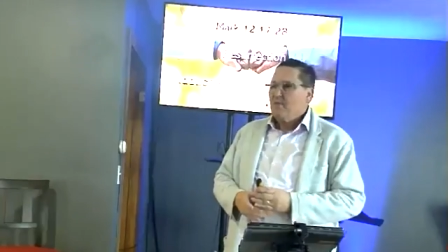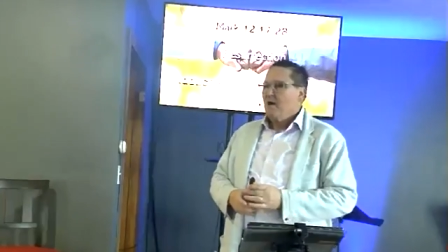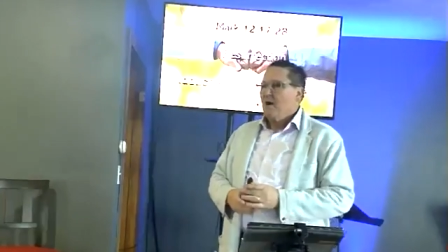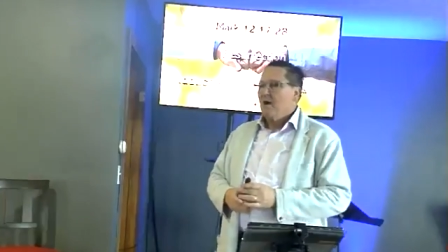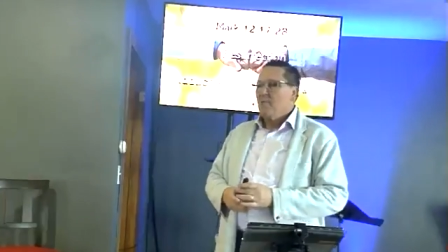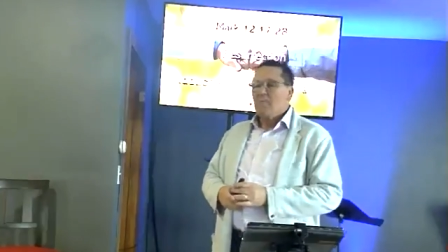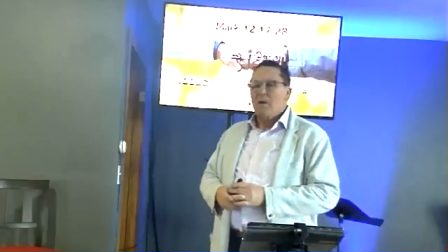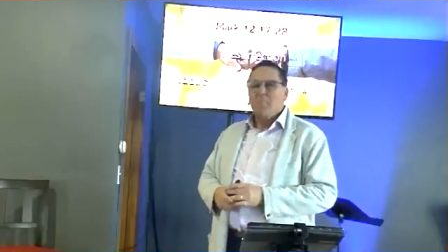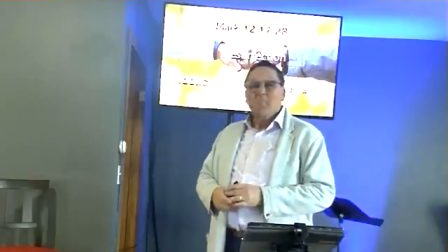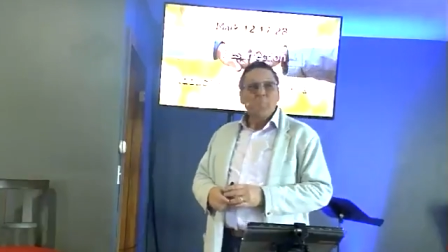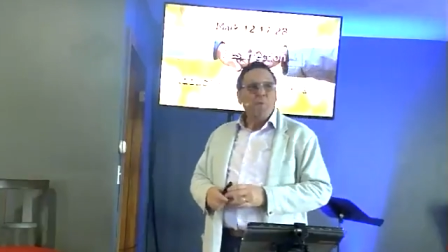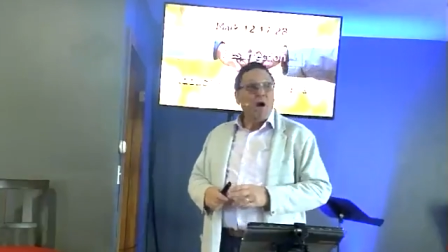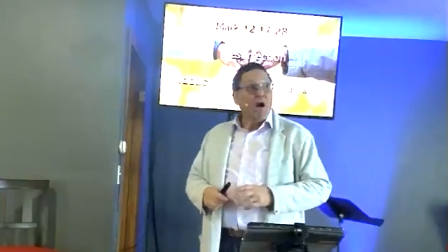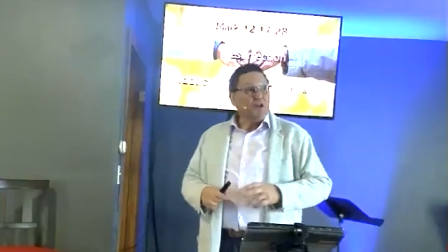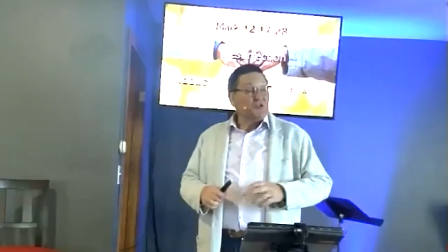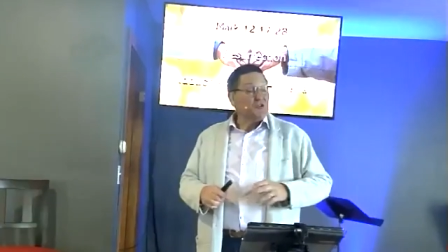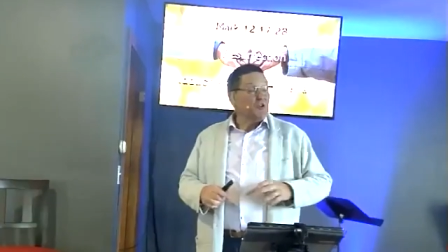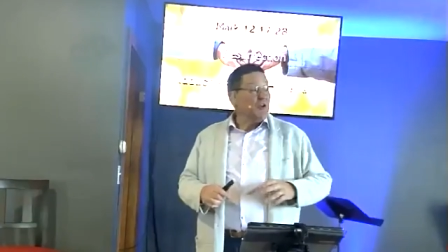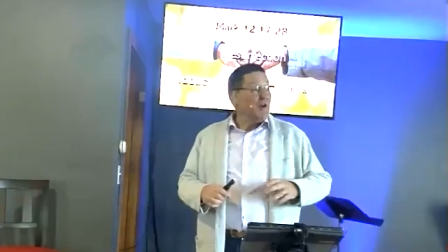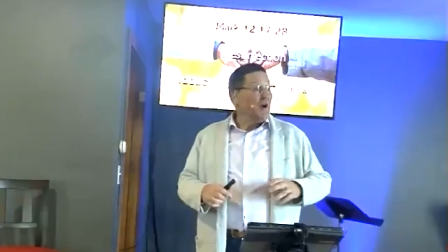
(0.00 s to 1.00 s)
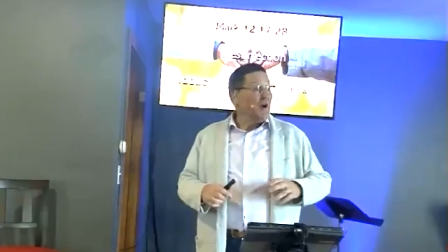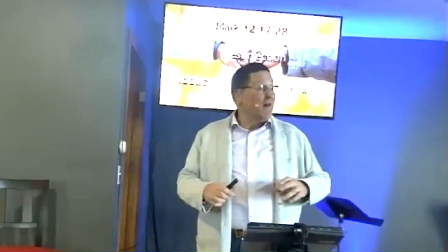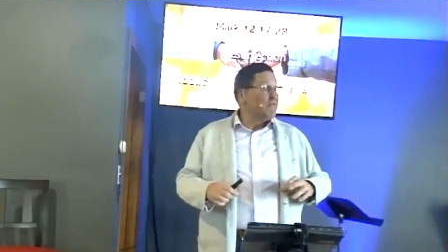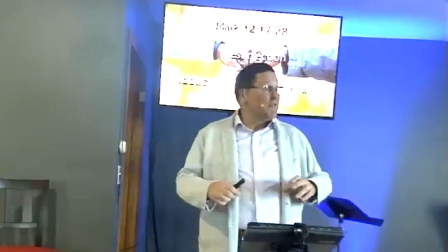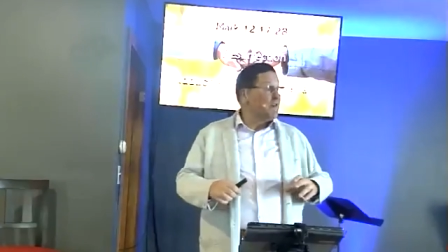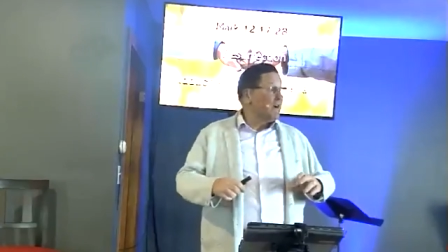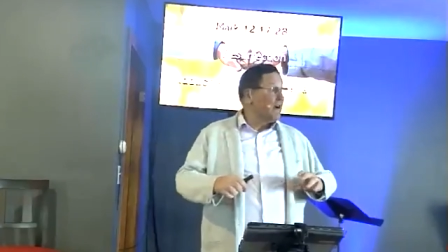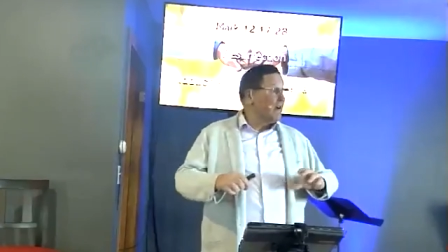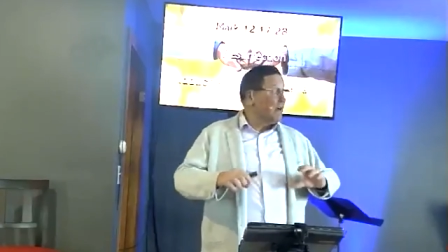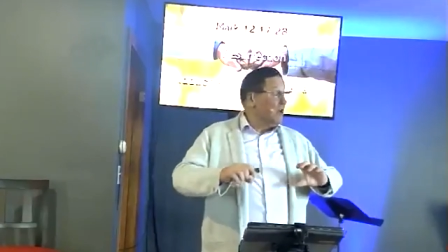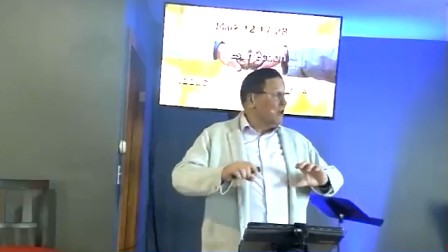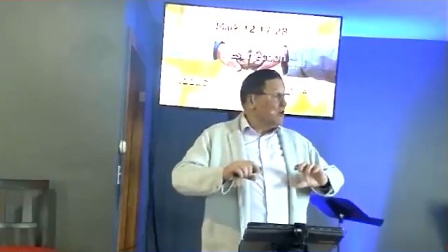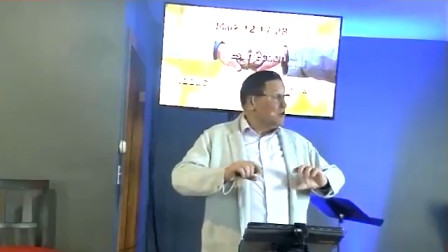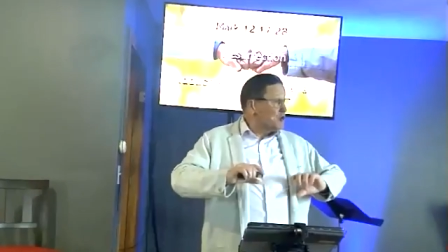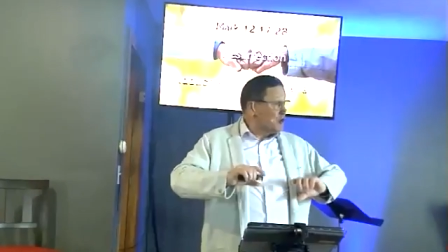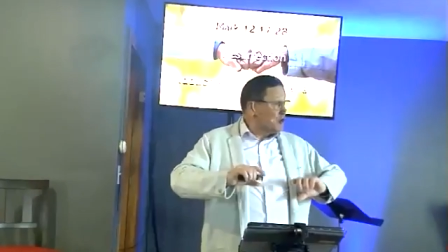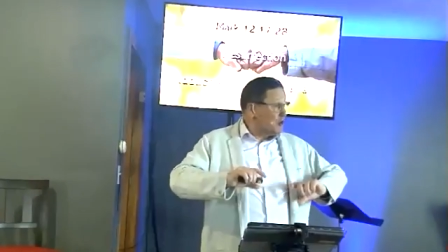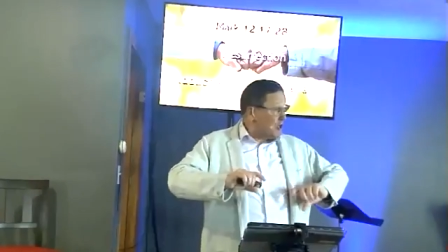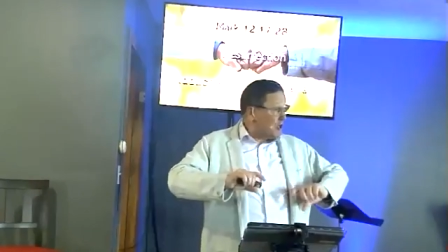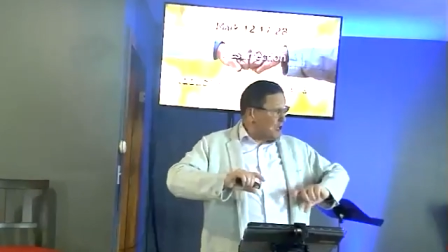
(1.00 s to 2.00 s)
uh, much of the
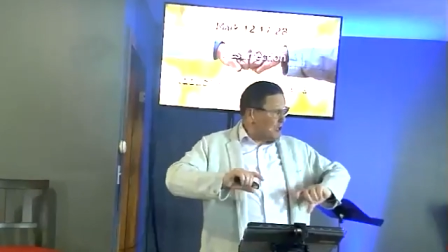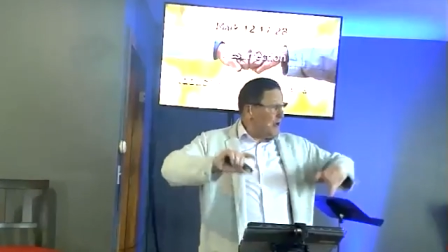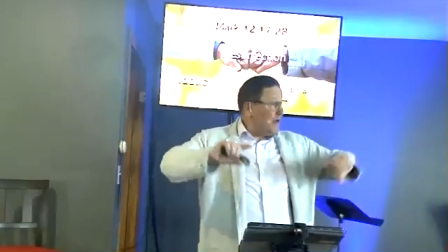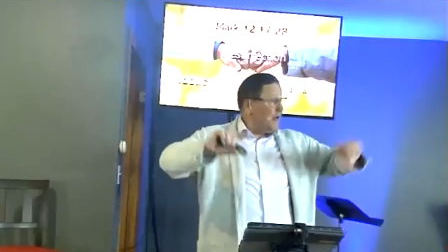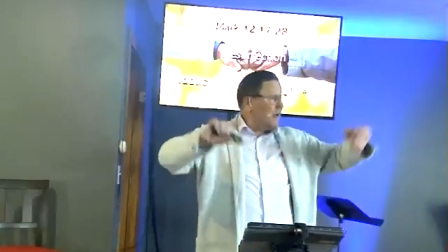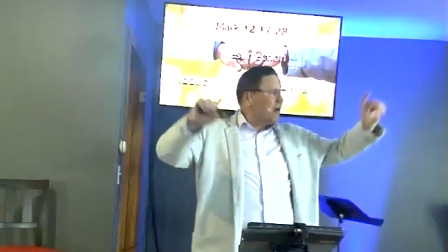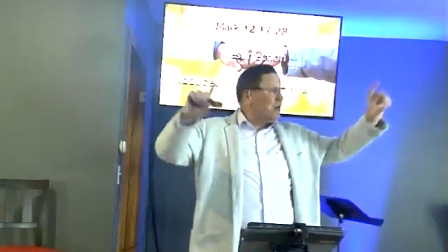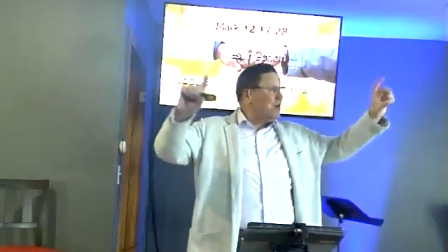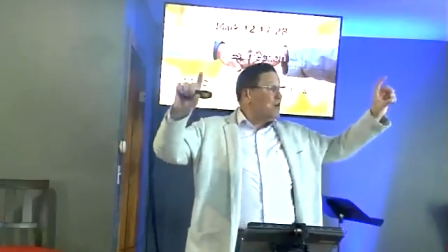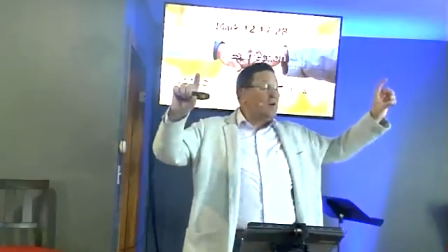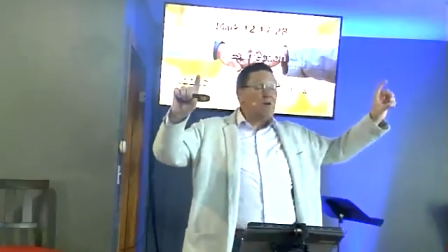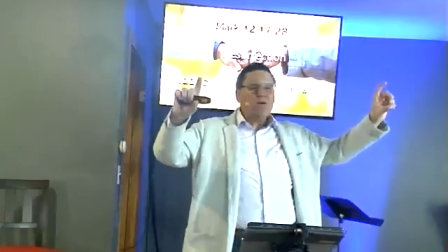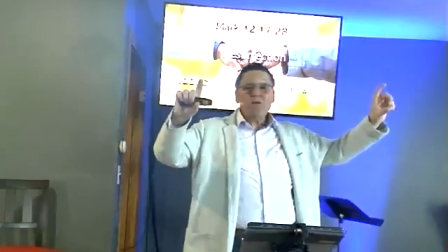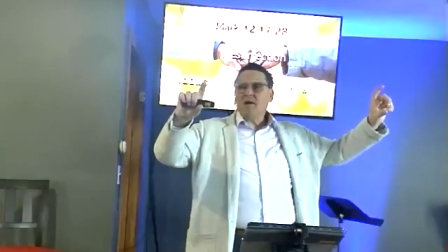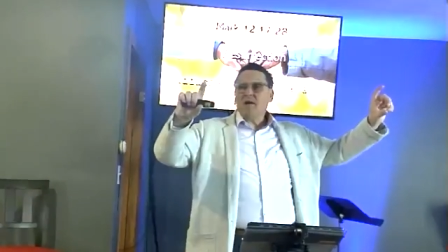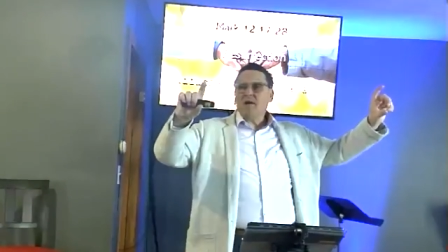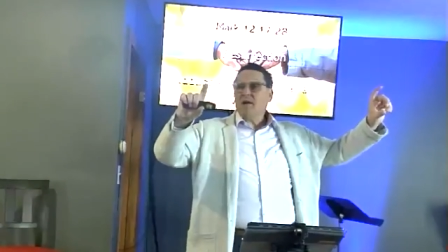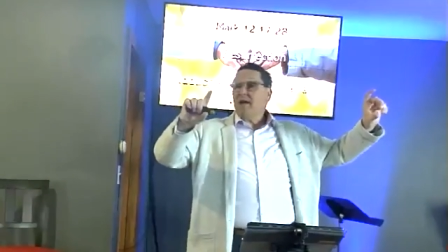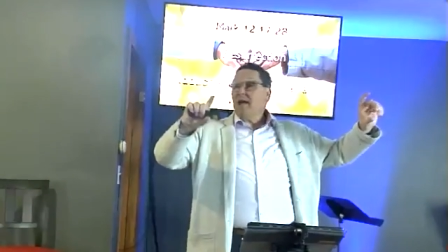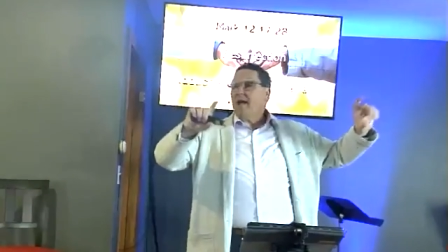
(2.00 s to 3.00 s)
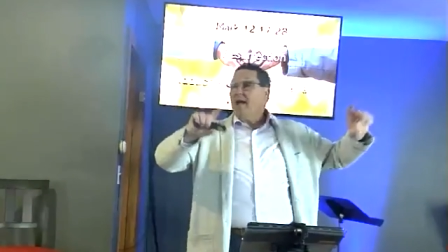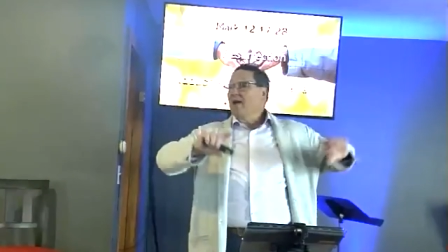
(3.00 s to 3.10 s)
clerical